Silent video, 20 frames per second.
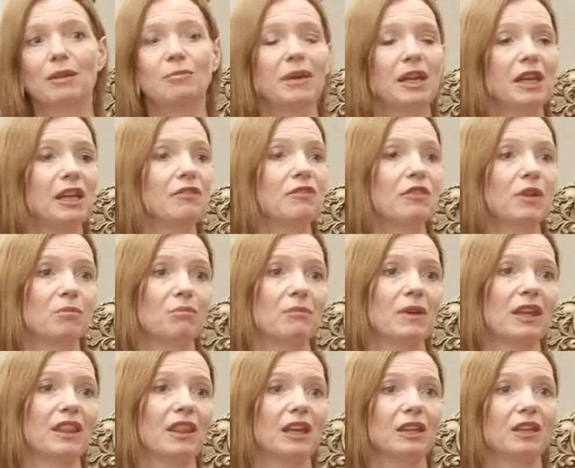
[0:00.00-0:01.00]
And many of them
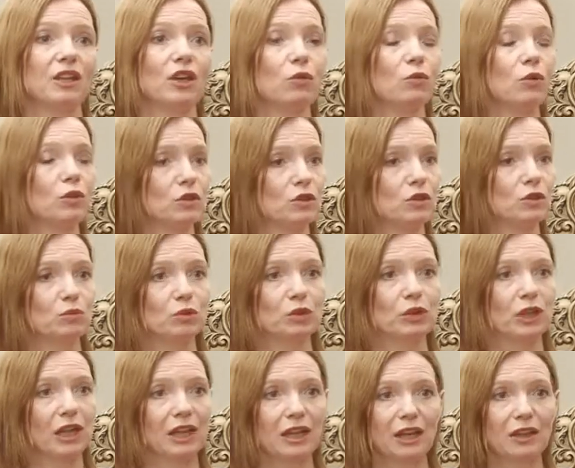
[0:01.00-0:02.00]
may then go on to
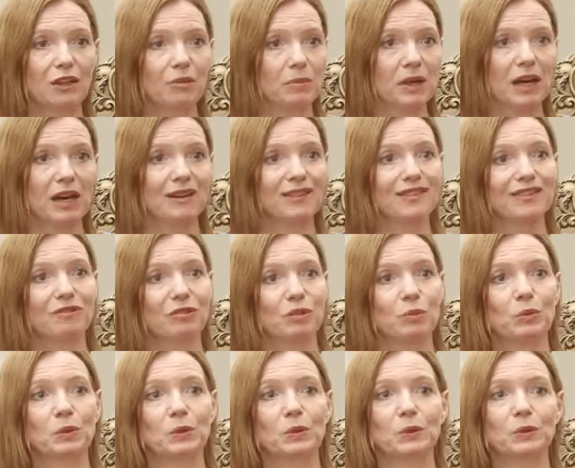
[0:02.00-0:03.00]
work in other parts of the
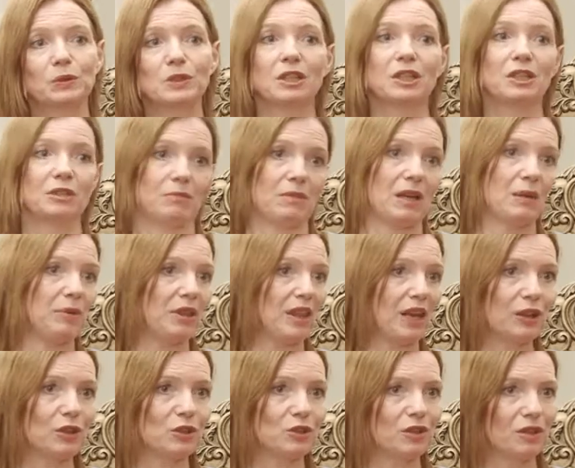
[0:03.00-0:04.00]
world. Maybe
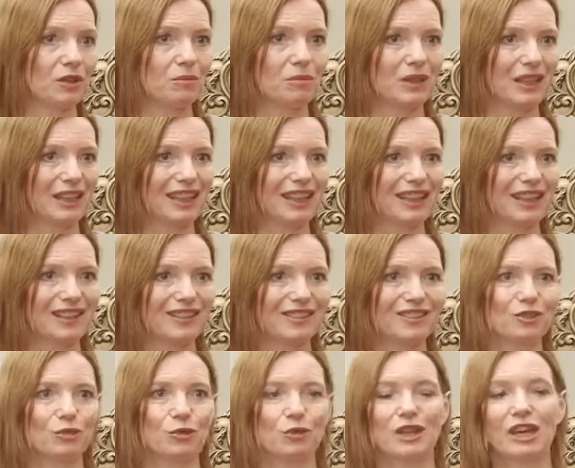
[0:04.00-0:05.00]
they go to the Middle
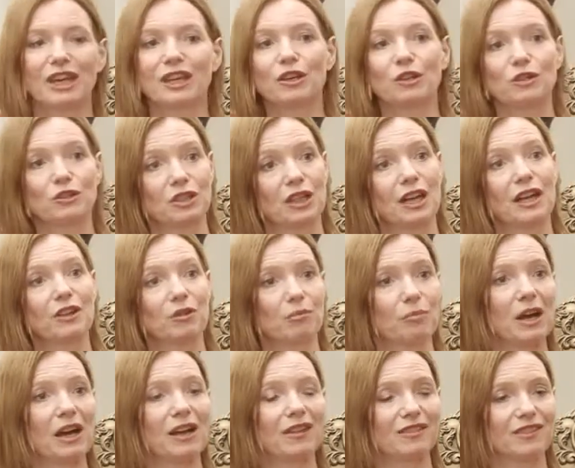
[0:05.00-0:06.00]
East or they go to other
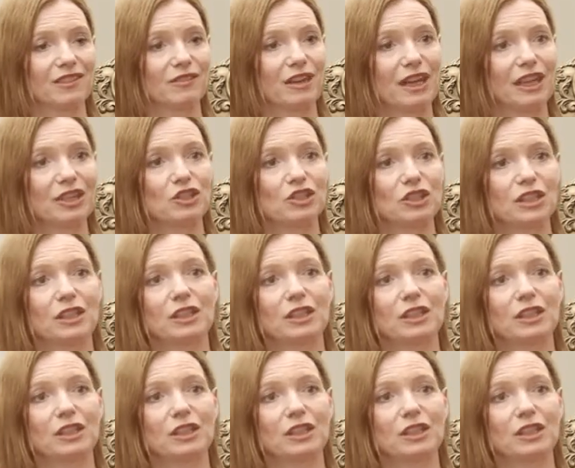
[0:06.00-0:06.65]
parts of Asia.